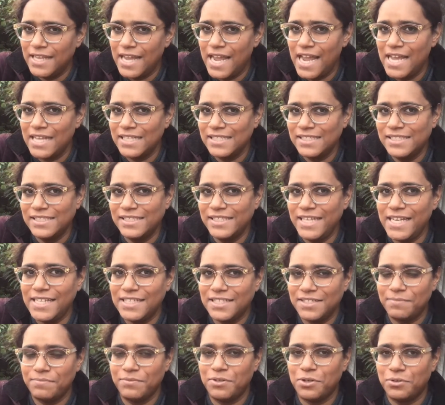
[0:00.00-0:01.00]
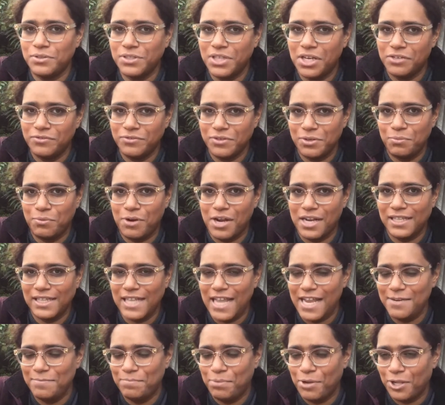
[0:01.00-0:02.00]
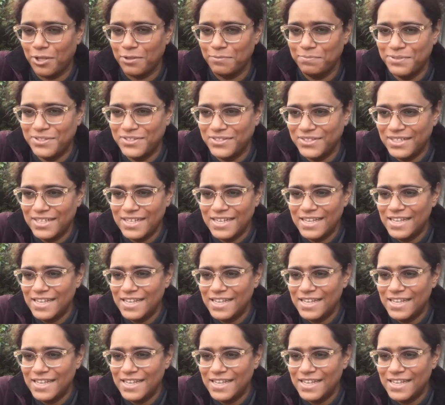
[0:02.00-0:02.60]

as six of those 100 watt light bulbs.